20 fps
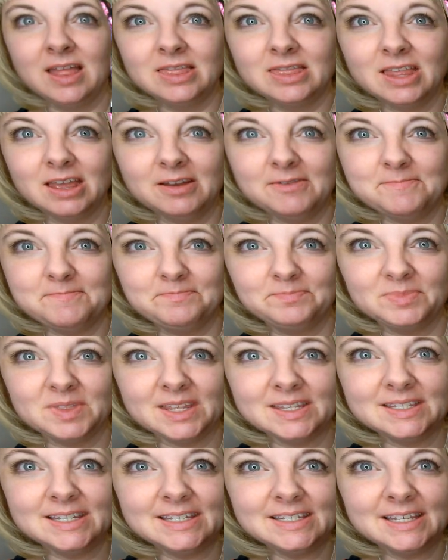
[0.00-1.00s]
The
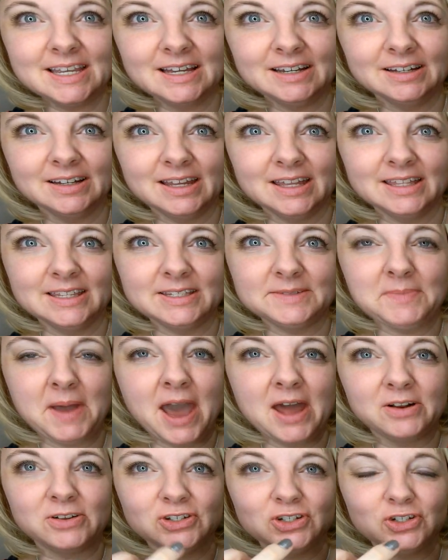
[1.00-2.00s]
detail in this
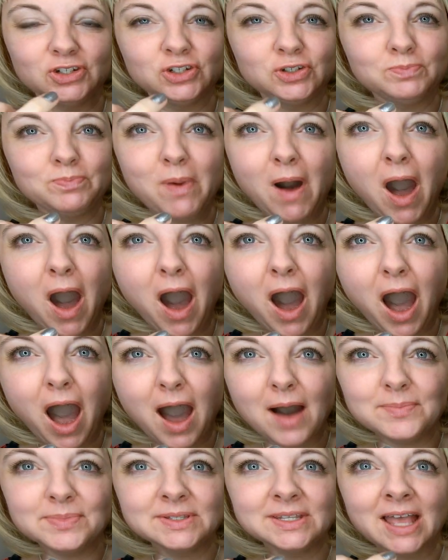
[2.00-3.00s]
pattern just
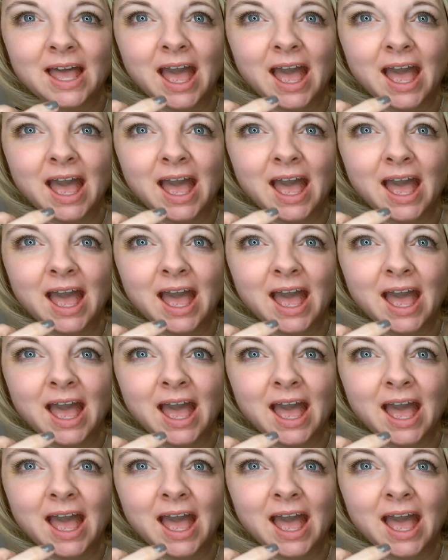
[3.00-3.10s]
pops.